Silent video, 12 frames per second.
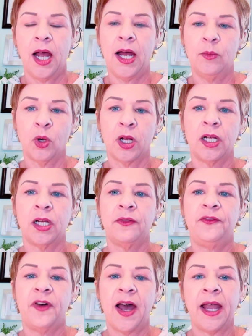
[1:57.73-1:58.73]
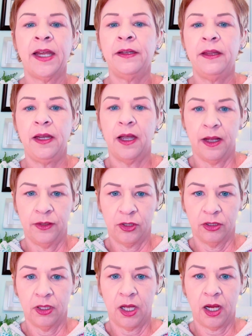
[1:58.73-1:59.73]
We're going to find the
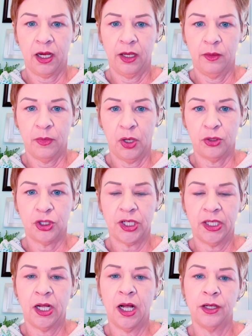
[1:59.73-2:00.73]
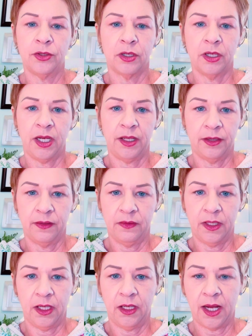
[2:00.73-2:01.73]
underlying emotion underneath of
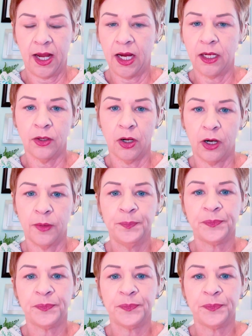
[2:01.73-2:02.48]
the anger.